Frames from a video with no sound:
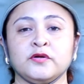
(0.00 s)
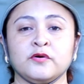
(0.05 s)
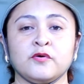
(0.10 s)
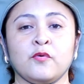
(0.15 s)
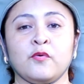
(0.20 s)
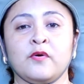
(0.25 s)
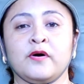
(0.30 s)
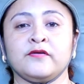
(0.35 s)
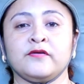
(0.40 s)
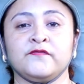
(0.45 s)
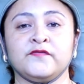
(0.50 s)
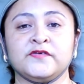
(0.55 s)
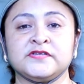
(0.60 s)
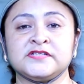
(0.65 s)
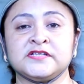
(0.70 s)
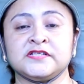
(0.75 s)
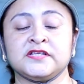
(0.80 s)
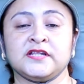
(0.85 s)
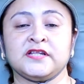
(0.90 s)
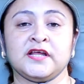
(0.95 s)
to go and
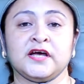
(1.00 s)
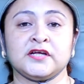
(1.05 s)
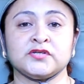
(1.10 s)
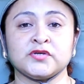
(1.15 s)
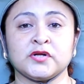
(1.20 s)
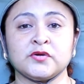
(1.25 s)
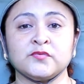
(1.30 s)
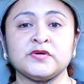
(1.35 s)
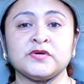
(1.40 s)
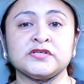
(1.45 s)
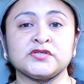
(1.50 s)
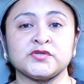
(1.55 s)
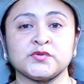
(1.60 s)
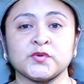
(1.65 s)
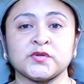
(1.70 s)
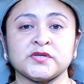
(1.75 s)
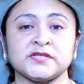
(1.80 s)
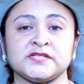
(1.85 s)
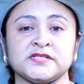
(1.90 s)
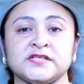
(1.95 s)
visit the natural
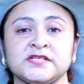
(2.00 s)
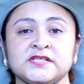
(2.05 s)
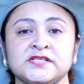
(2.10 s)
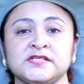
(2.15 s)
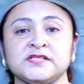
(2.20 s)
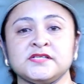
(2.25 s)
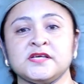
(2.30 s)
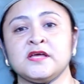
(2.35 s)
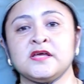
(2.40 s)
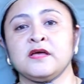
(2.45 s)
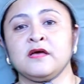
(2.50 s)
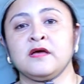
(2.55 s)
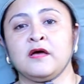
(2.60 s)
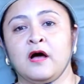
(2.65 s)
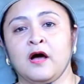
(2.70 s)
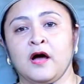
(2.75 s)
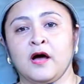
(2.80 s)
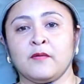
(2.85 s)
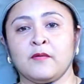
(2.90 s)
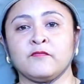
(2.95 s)
resources
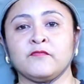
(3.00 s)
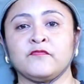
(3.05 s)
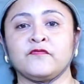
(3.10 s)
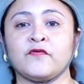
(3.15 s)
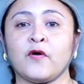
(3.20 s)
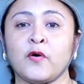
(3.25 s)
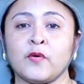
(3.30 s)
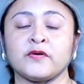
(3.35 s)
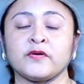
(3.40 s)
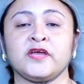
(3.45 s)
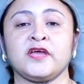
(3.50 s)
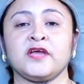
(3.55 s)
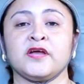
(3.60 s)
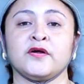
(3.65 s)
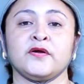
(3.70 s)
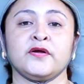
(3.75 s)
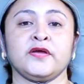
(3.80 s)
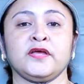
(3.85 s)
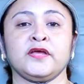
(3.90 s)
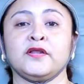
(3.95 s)
found
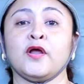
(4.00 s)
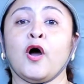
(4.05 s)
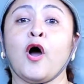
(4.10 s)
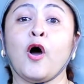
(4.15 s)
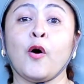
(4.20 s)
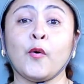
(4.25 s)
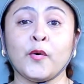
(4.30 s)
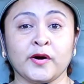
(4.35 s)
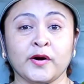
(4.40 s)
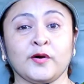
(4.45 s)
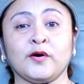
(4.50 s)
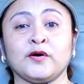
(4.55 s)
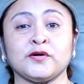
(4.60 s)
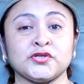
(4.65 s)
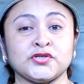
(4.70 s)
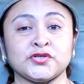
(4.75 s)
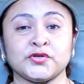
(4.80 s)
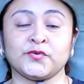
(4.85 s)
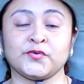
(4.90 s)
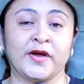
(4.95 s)
here in our
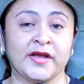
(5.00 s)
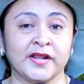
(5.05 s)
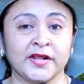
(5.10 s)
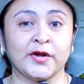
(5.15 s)
country, right